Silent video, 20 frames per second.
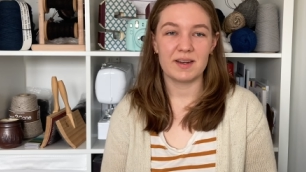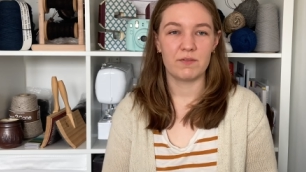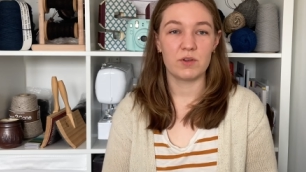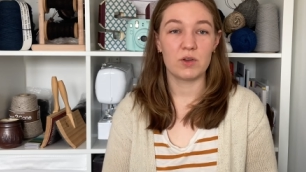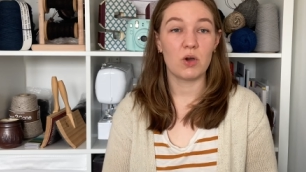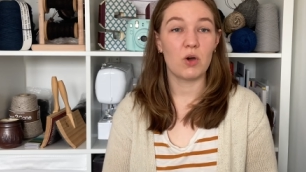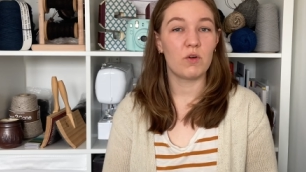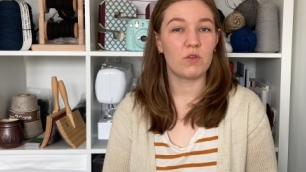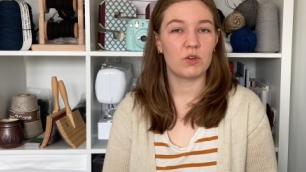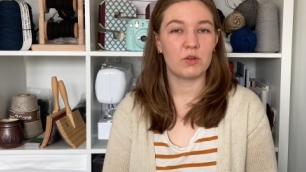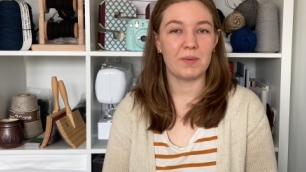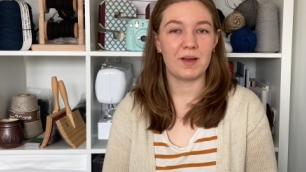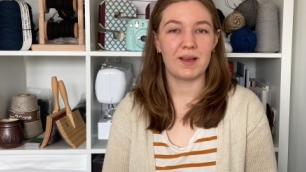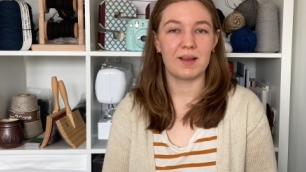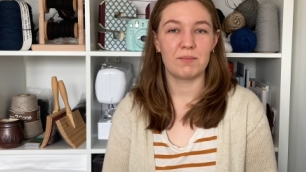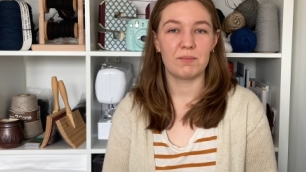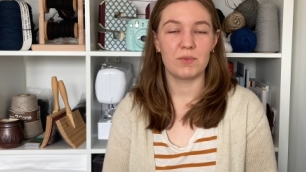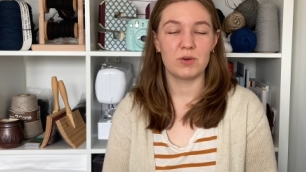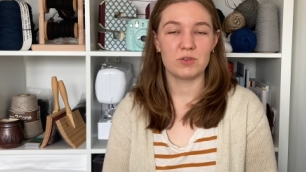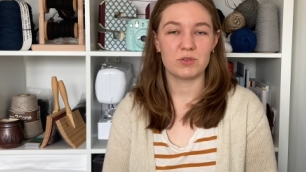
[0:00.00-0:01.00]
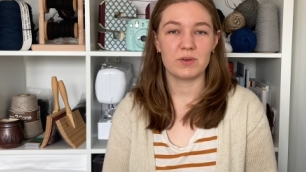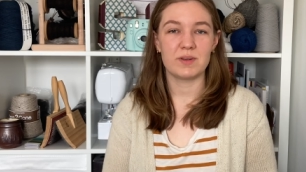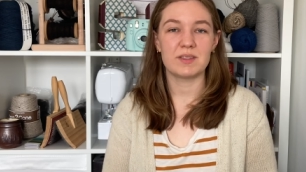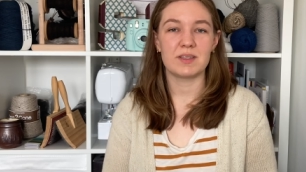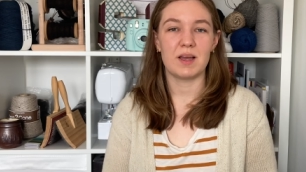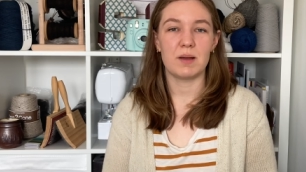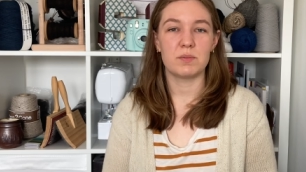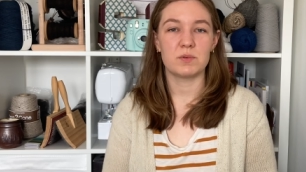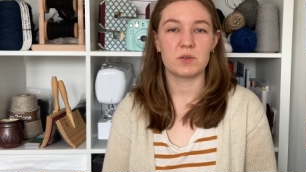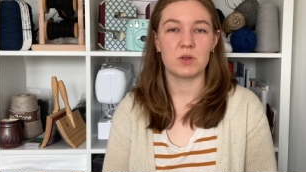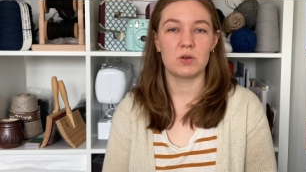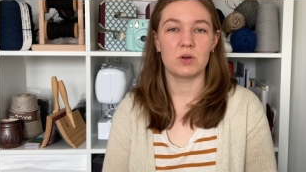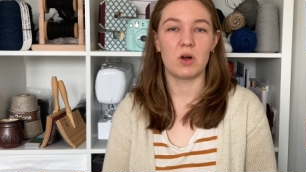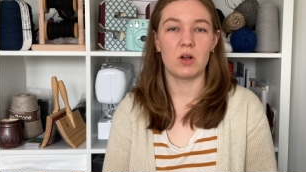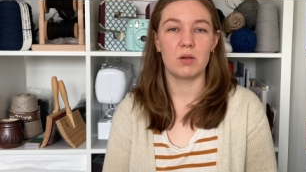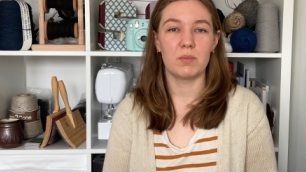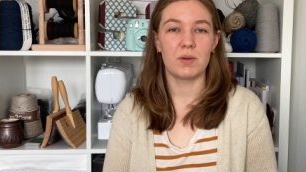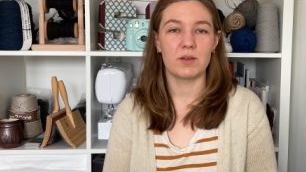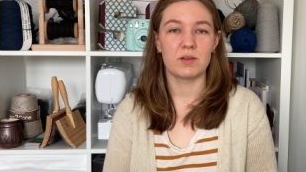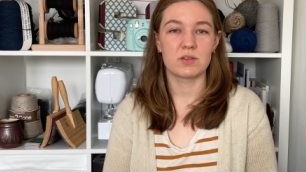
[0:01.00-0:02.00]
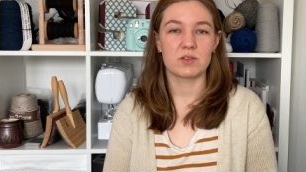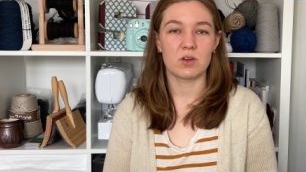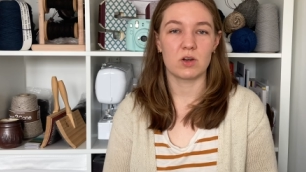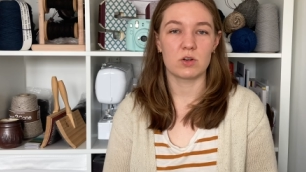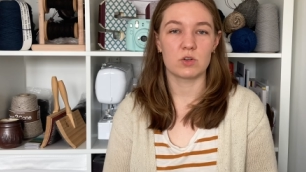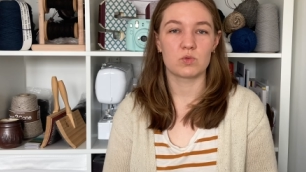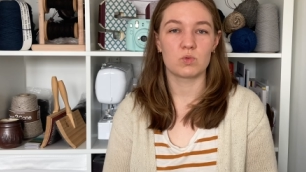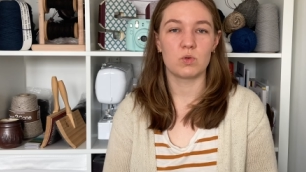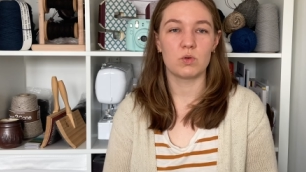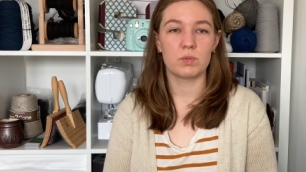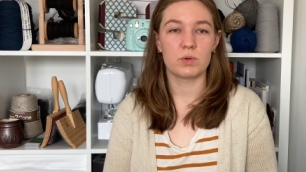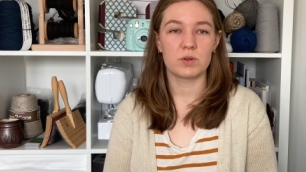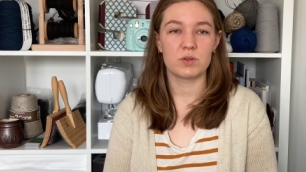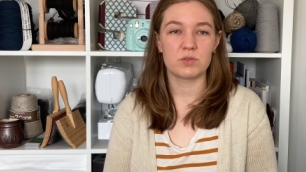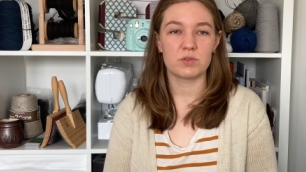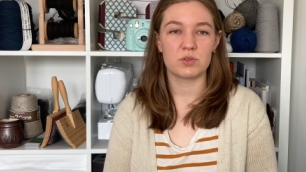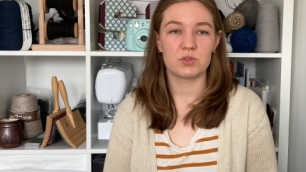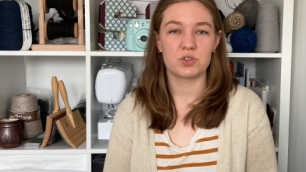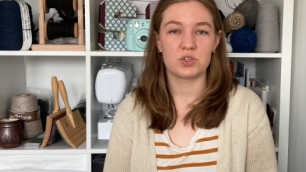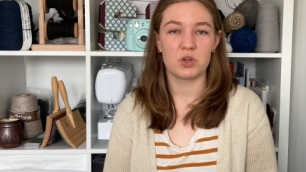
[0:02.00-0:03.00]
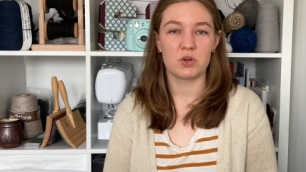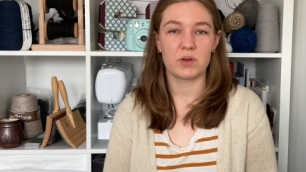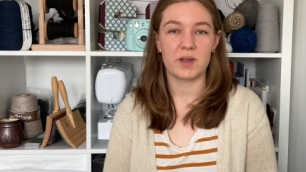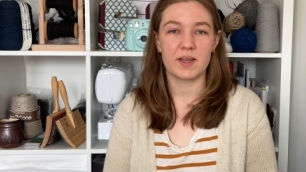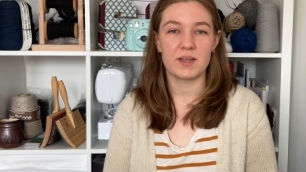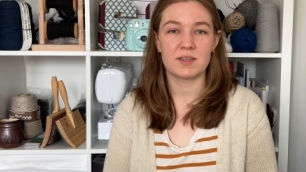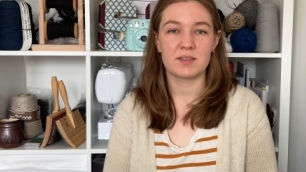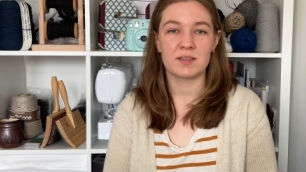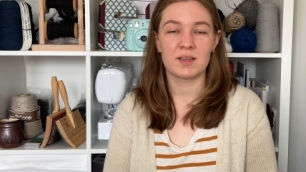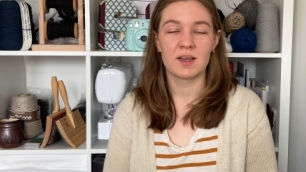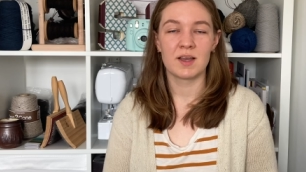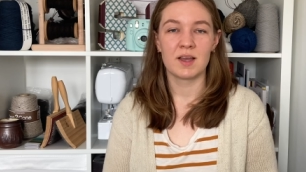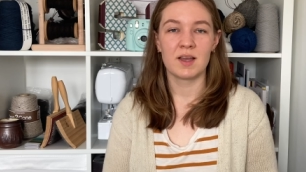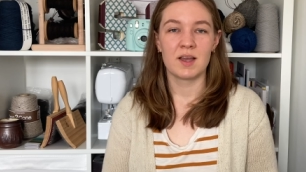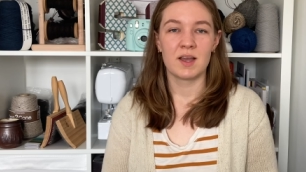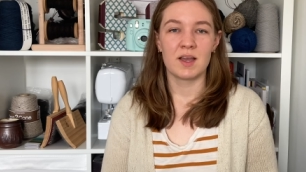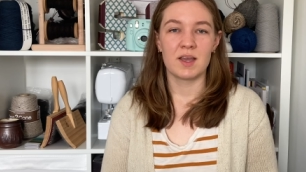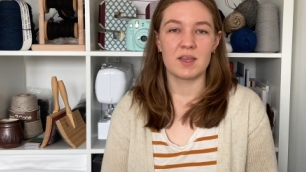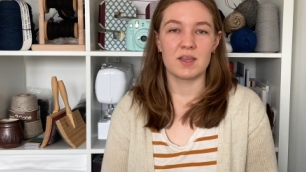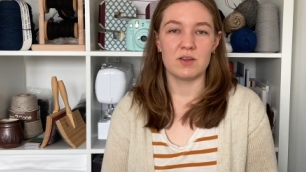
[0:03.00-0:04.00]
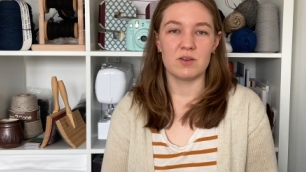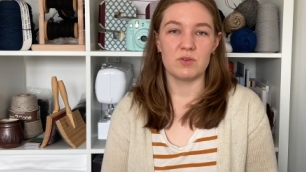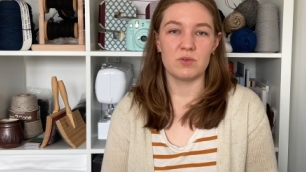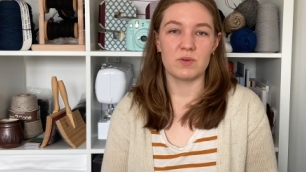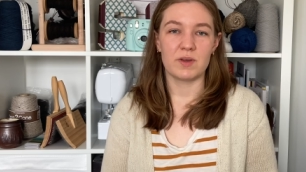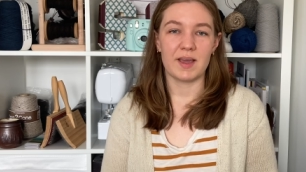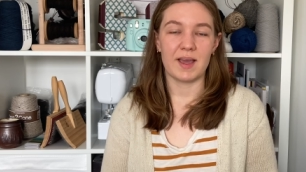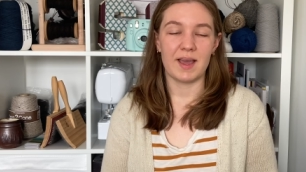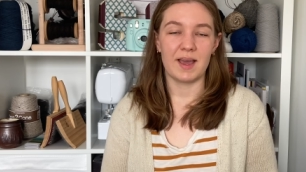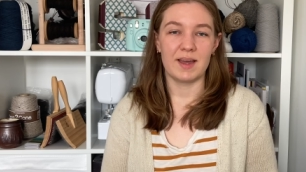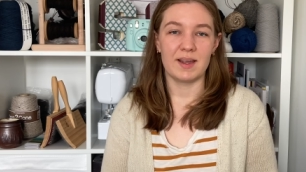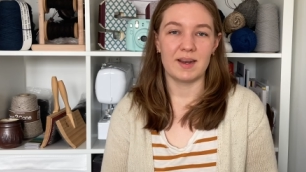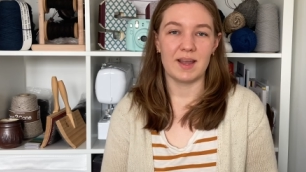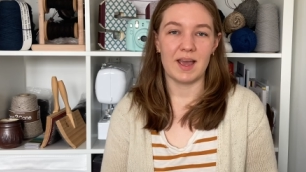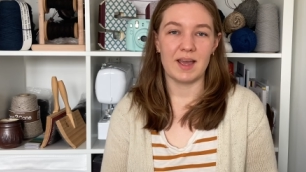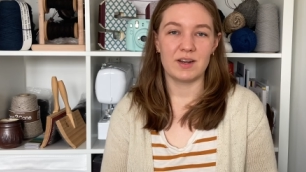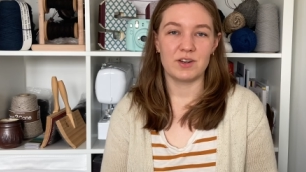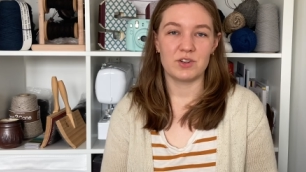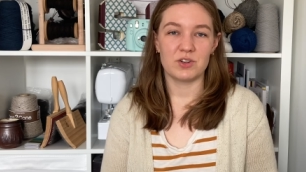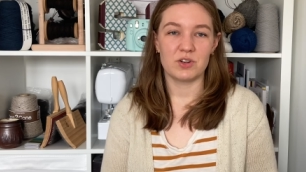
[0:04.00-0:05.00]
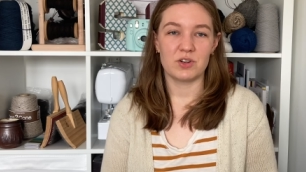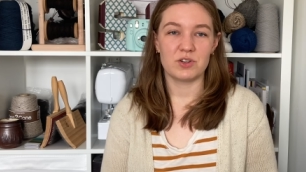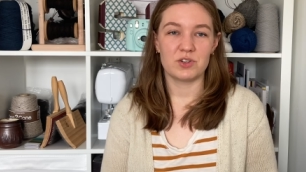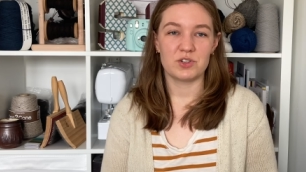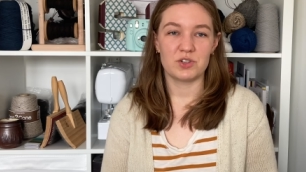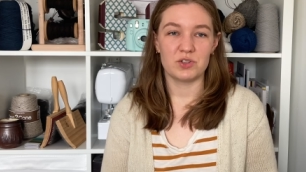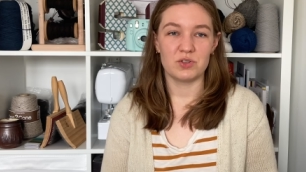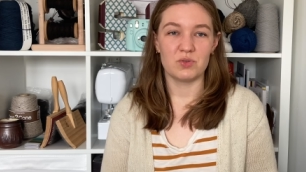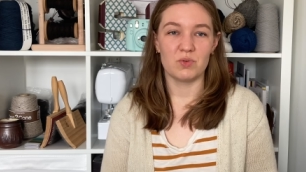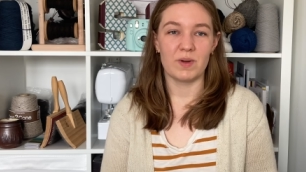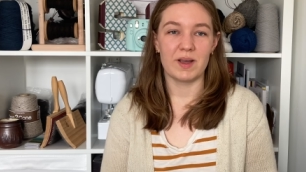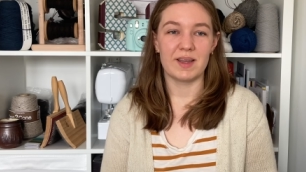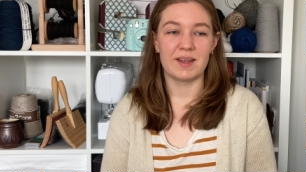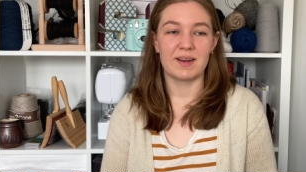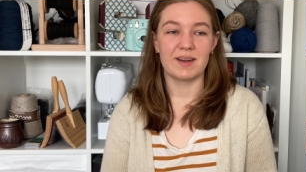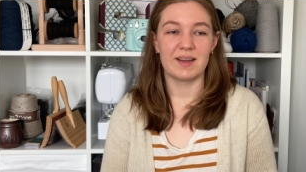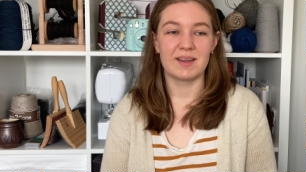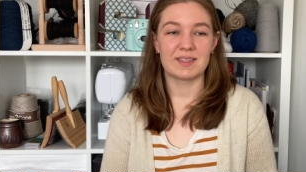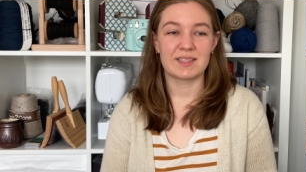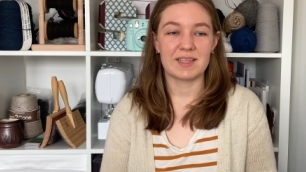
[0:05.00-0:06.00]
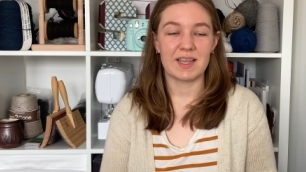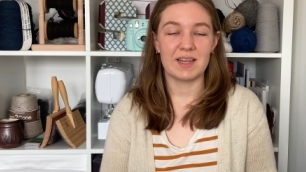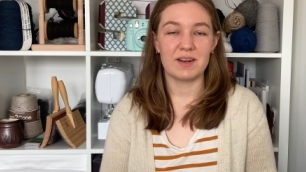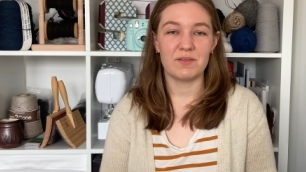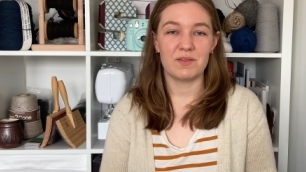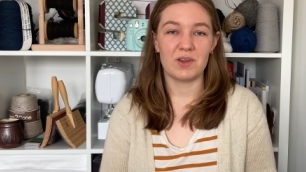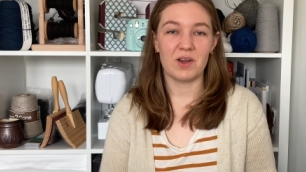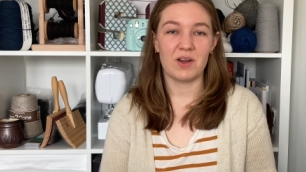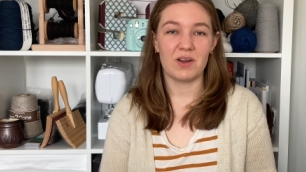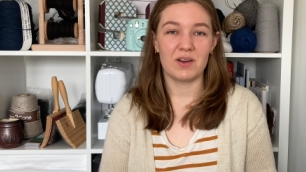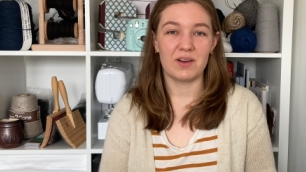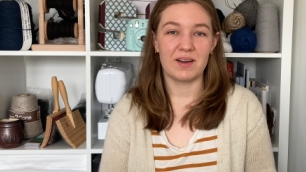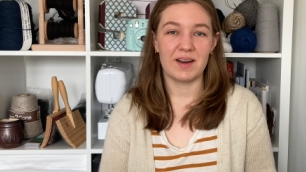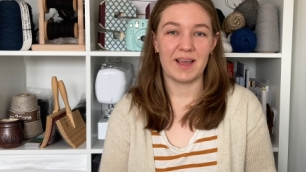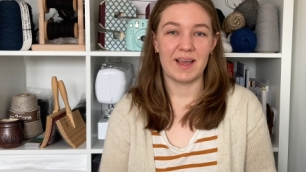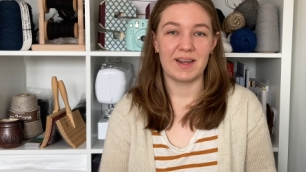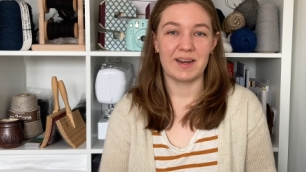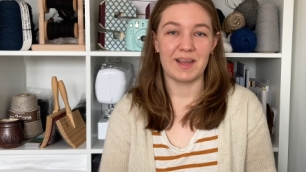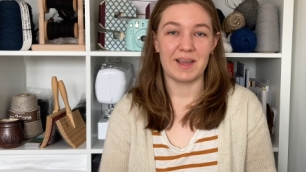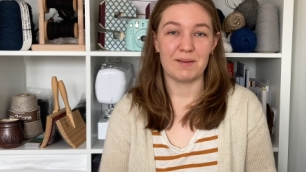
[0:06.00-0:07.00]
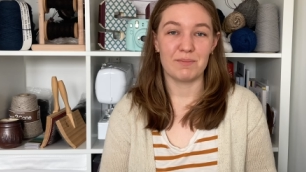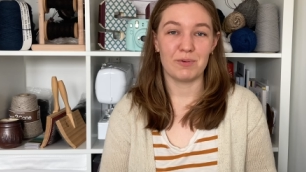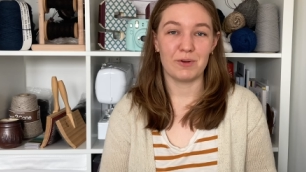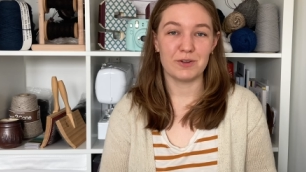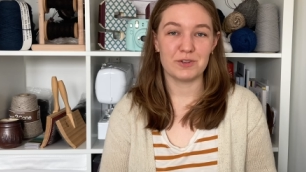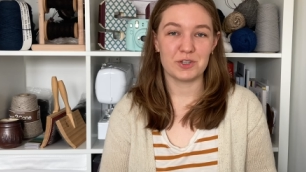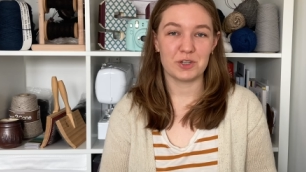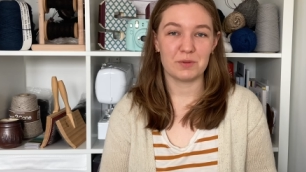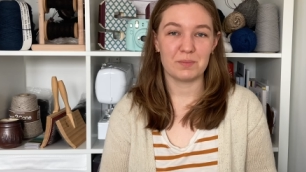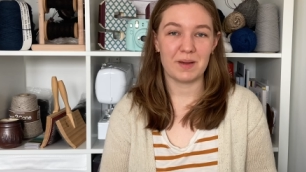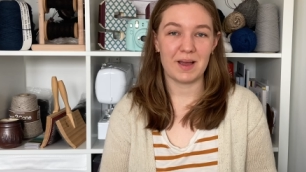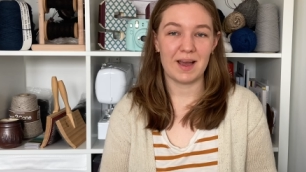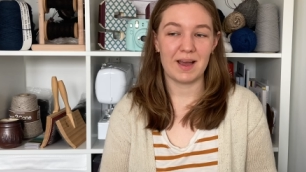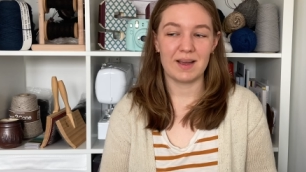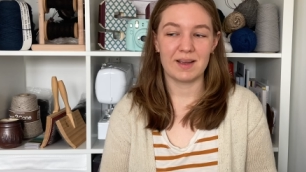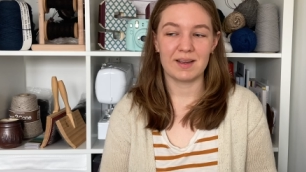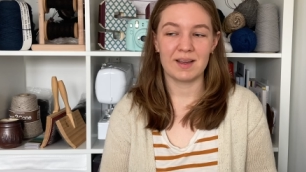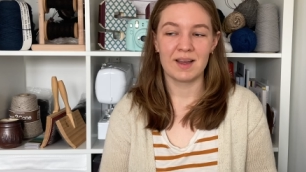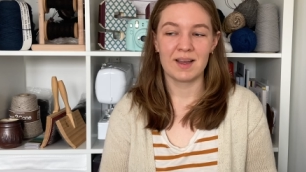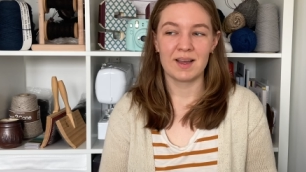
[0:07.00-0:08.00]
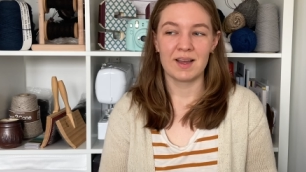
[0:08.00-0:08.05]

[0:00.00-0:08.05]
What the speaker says: If you go over to my most recent episode all about the Scottish Wool Producers Showcase, you can enter to win a skein of yarn and a project bag.